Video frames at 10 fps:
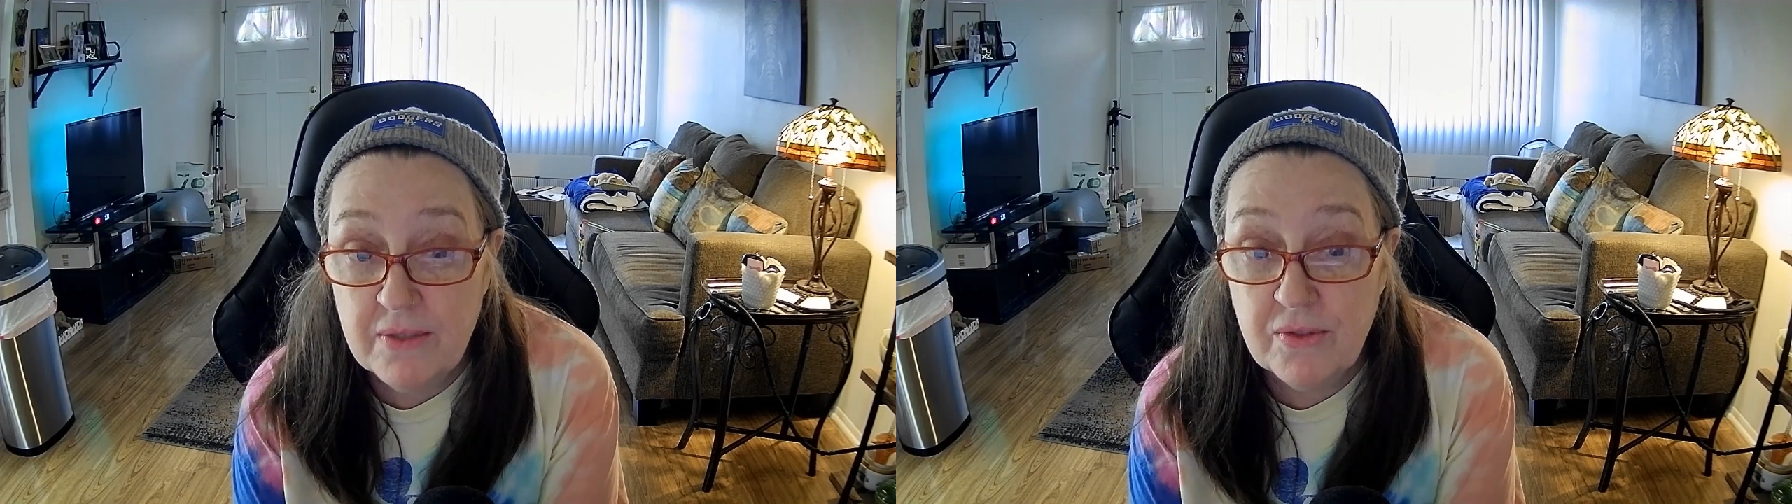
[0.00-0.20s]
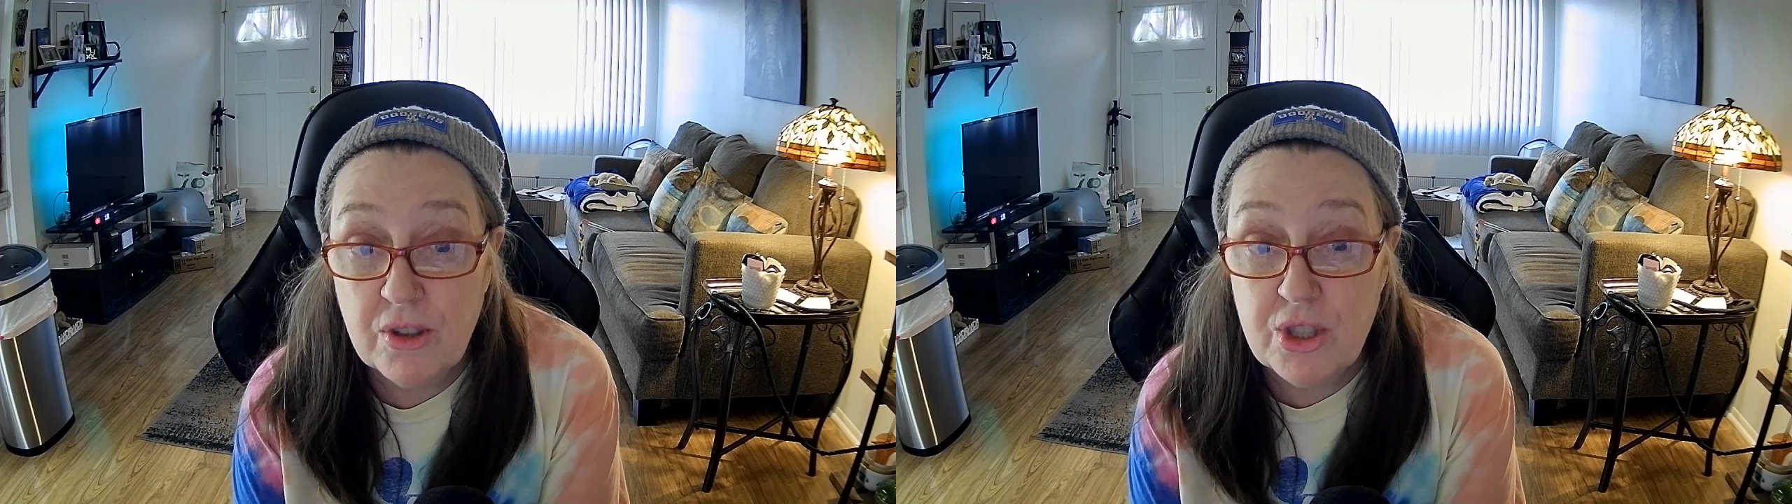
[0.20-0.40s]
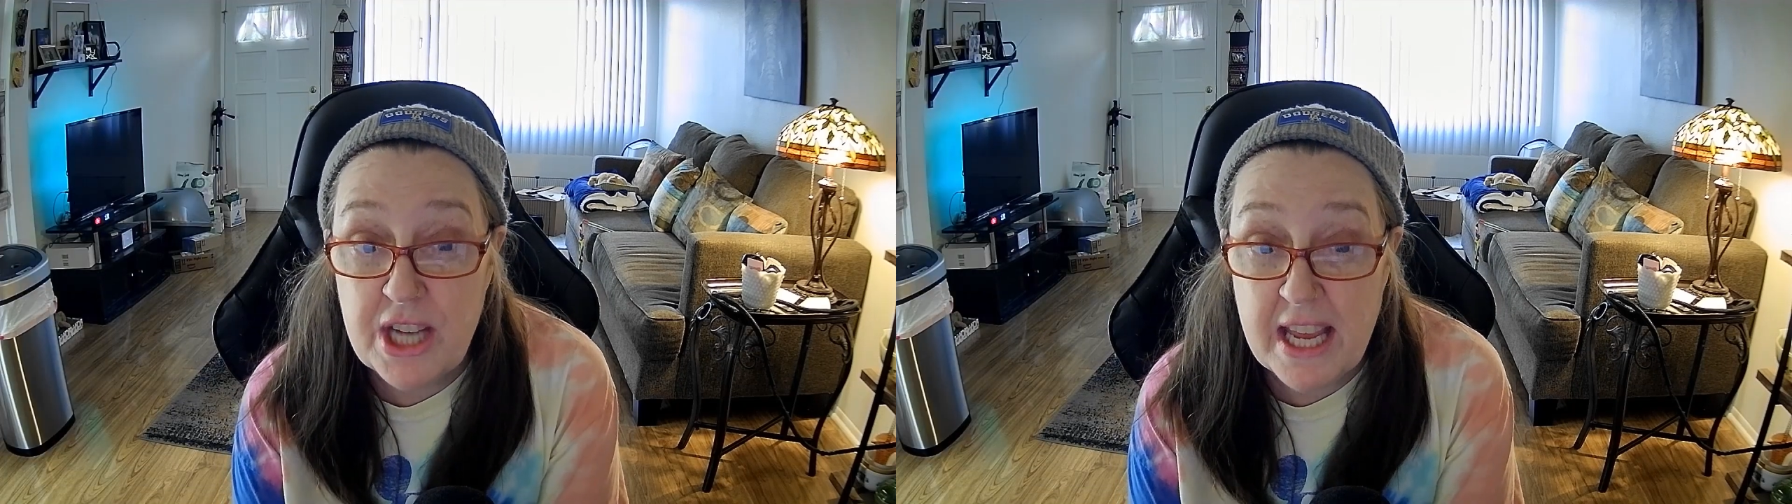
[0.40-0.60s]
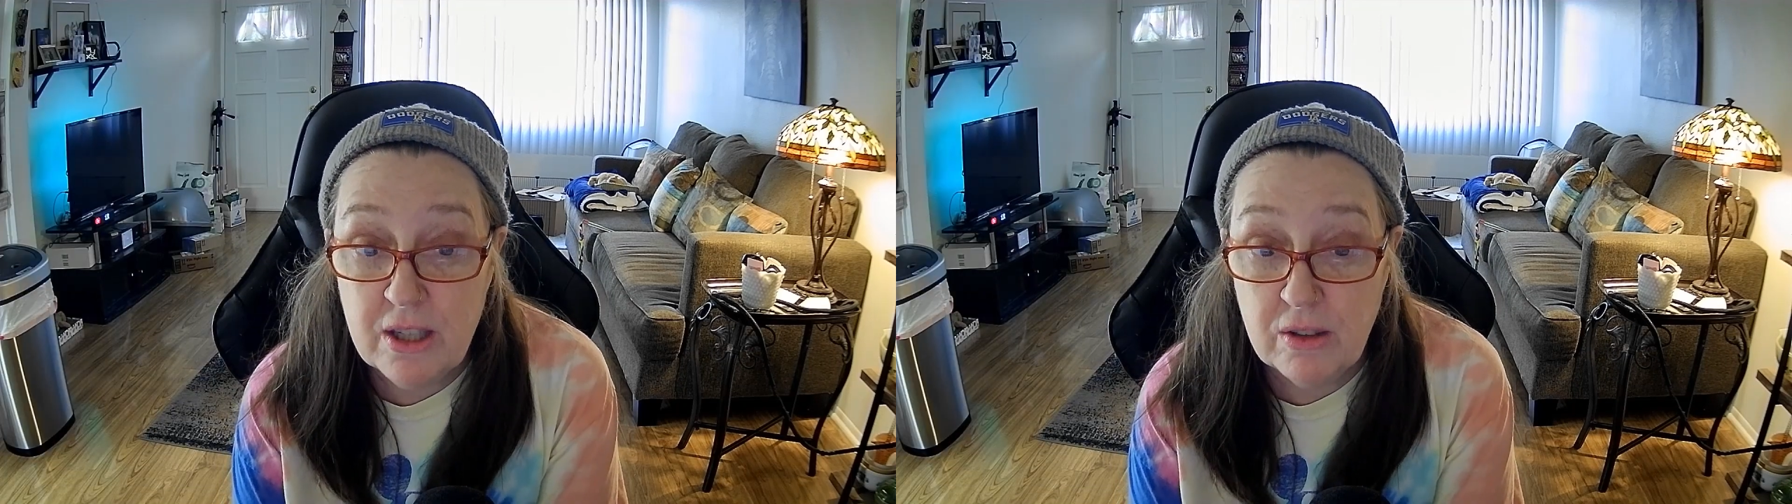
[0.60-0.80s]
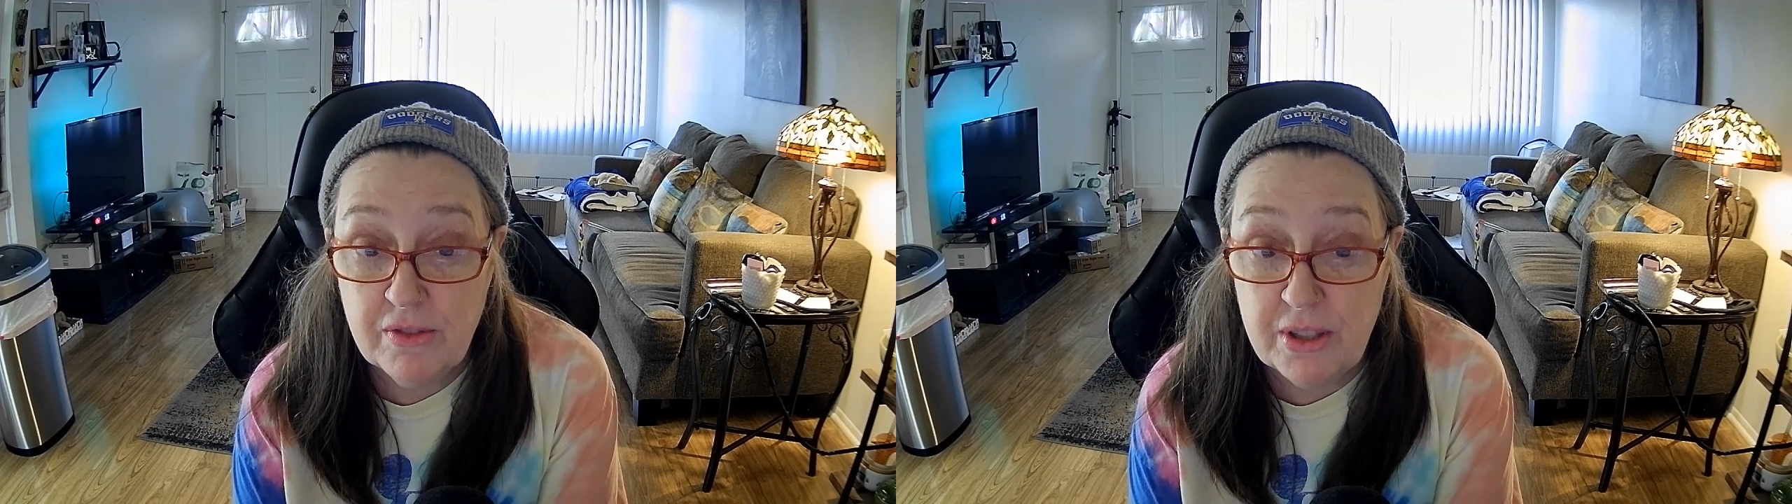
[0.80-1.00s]
for
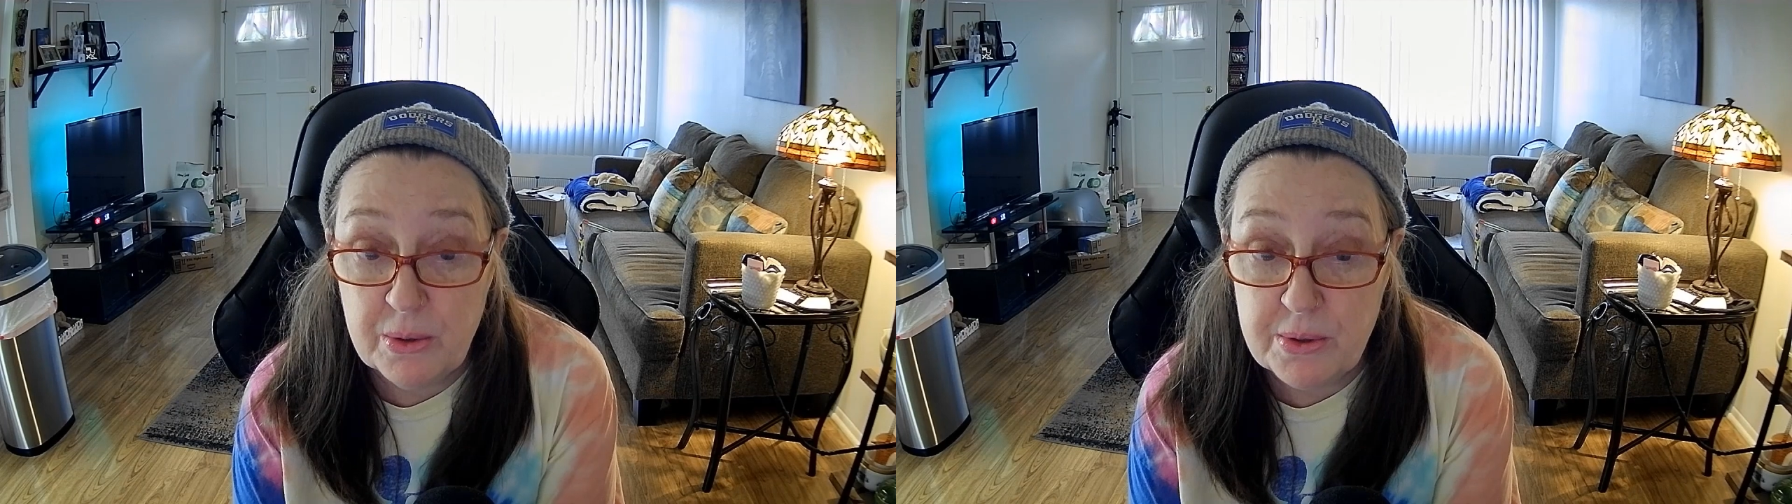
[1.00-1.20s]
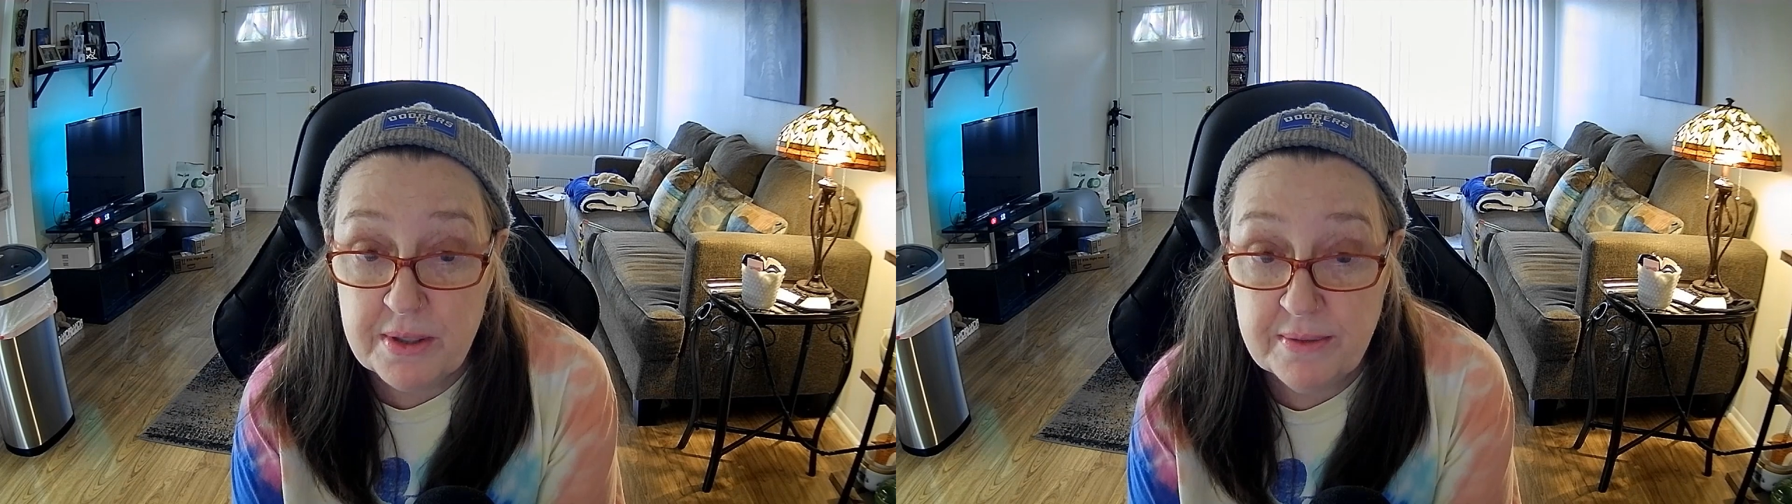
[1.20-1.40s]
channel views.